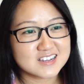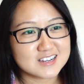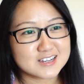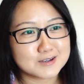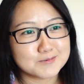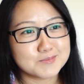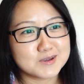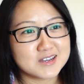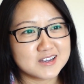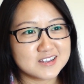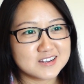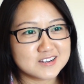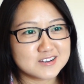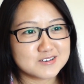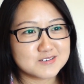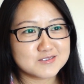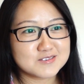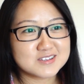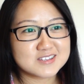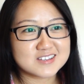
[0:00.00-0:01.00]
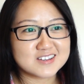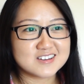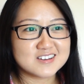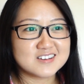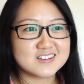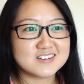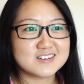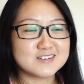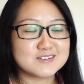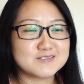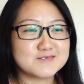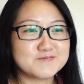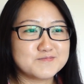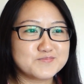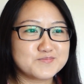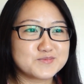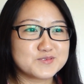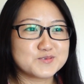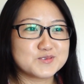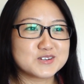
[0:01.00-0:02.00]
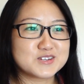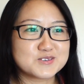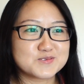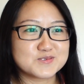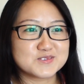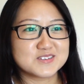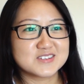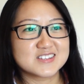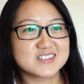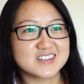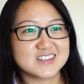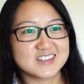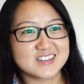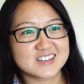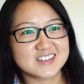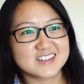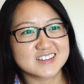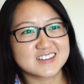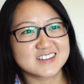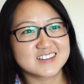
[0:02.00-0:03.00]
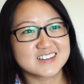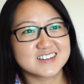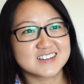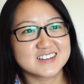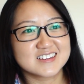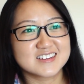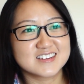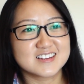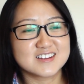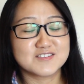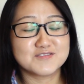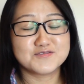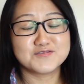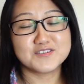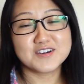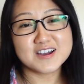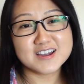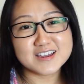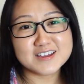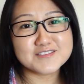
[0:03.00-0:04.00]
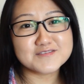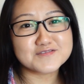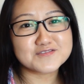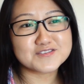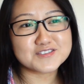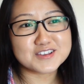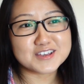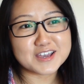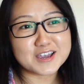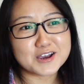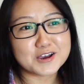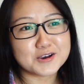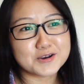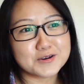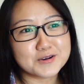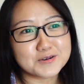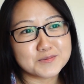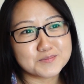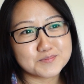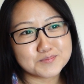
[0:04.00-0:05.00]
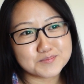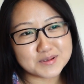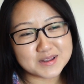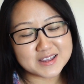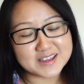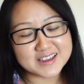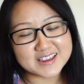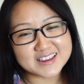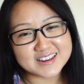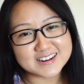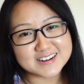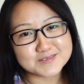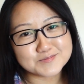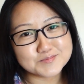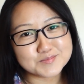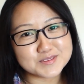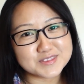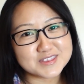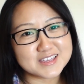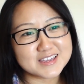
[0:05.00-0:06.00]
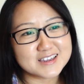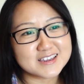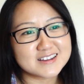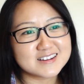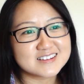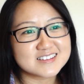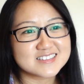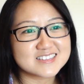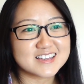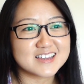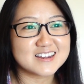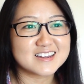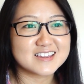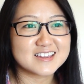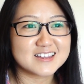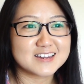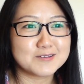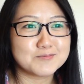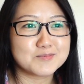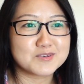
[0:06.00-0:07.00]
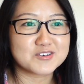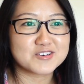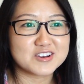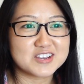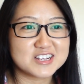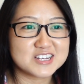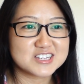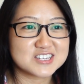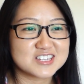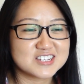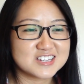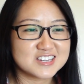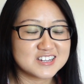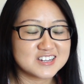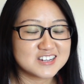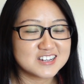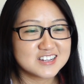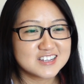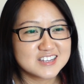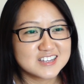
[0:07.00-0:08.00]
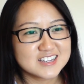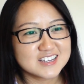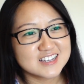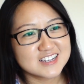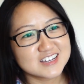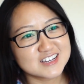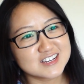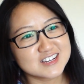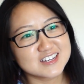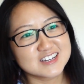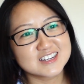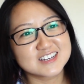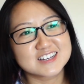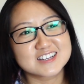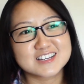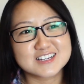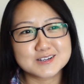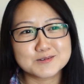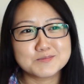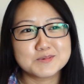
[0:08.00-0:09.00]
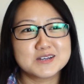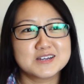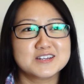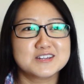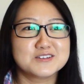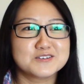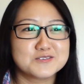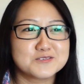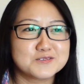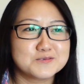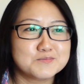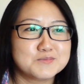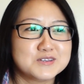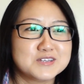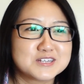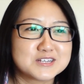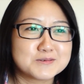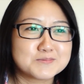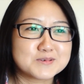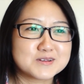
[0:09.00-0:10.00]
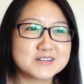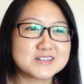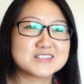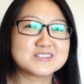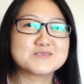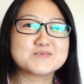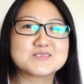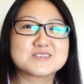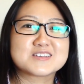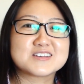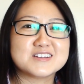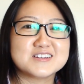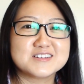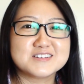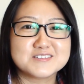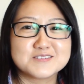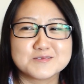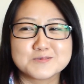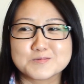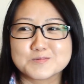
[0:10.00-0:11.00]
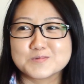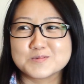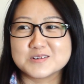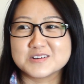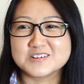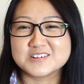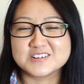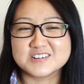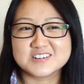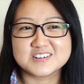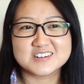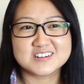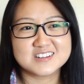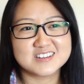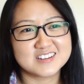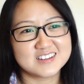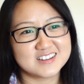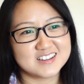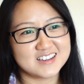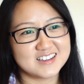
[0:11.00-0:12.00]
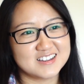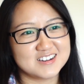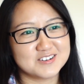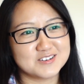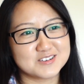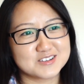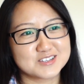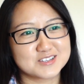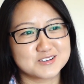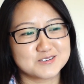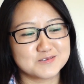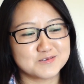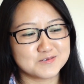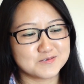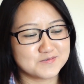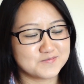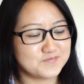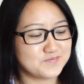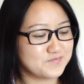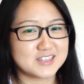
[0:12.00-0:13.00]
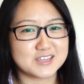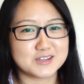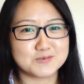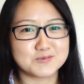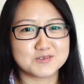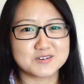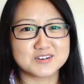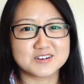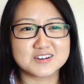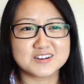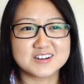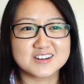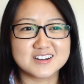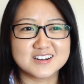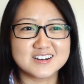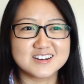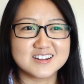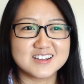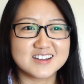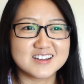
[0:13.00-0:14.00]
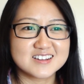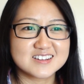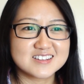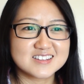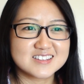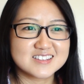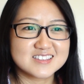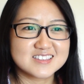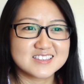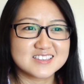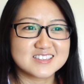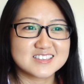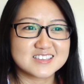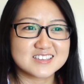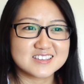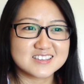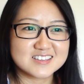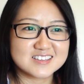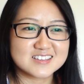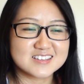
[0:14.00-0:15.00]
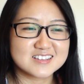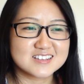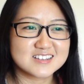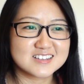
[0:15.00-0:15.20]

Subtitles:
commando style, which was like fine for the airplane, but then standing in immigration, commando and PJ pants is kind of weird. And also they were not the